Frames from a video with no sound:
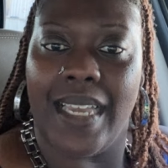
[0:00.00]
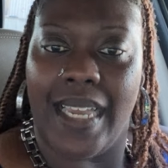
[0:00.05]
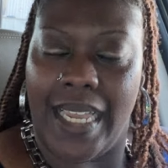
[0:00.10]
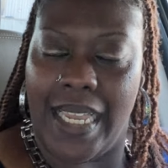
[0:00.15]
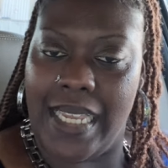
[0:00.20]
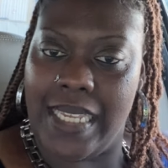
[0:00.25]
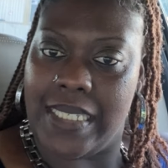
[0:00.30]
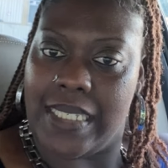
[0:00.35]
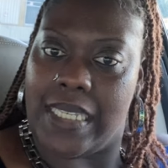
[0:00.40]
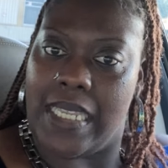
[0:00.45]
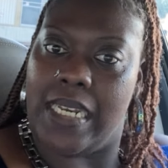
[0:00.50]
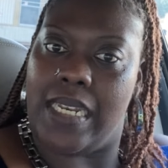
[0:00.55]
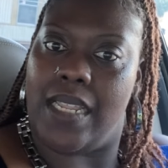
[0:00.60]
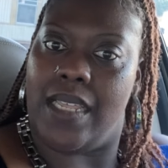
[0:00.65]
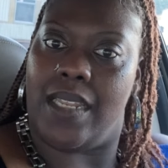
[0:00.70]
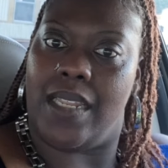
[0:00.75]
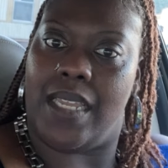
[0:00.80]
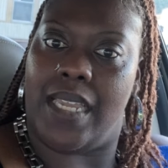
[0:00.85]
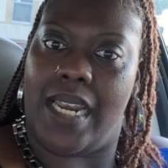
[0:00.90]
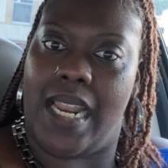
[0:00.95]
He's sitting
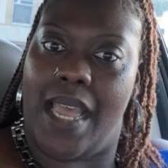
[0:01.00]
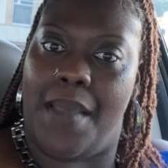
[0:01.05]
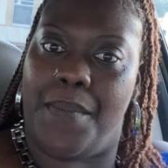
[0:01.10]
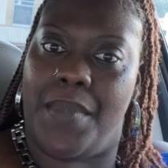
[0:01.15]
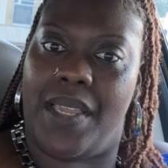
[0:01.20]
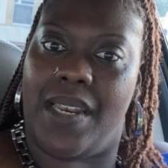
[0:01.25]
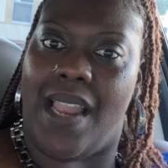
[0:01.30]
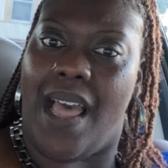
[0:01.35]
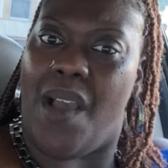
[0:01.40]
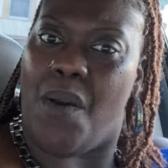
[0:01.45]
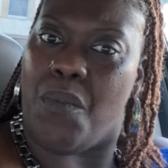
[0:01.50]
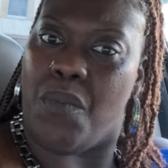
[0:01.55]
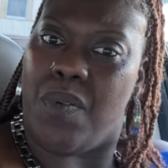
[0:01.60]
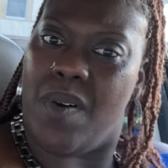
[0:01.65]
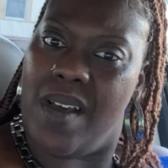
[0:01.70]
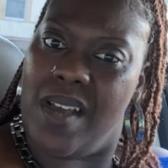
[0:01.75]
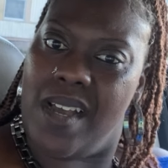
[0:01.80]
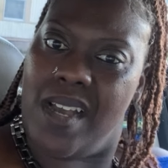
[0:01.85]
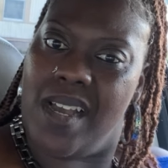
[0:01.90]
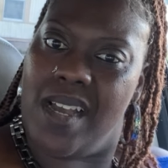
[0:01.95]
there looking at me like,
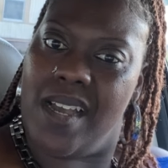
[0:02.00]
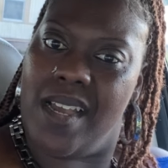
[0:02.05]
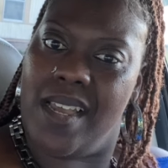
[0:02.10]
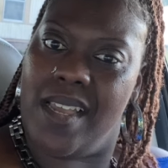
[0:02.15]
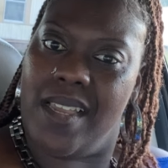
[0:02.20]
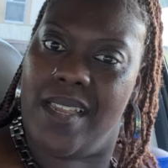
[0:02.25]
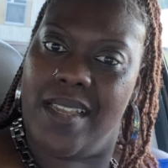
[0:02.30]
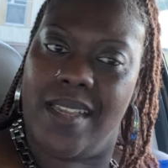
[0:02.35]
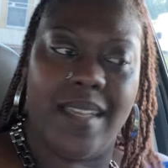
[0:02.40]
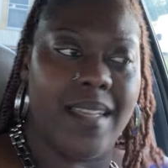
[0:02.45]
what?